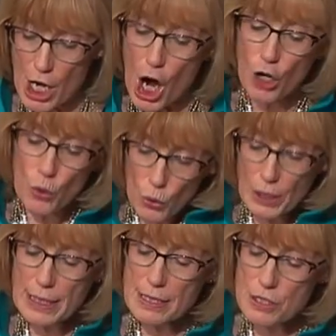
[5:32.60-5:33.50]

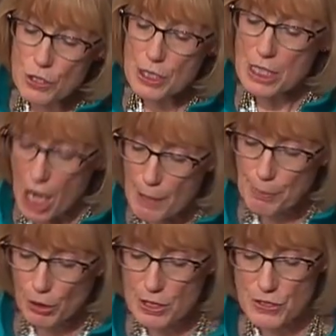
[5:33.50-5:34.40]
According to the
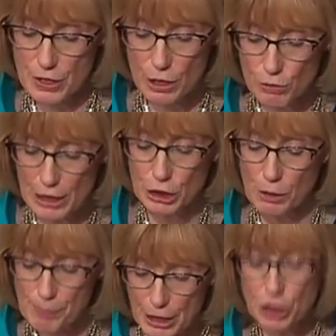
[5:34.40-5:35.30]
nonpartisan Congressional
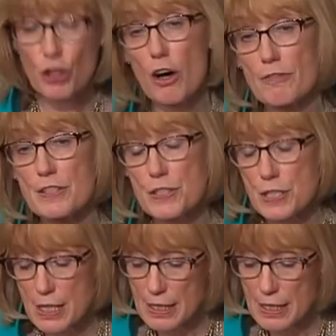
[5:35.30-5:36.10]
Budget Office,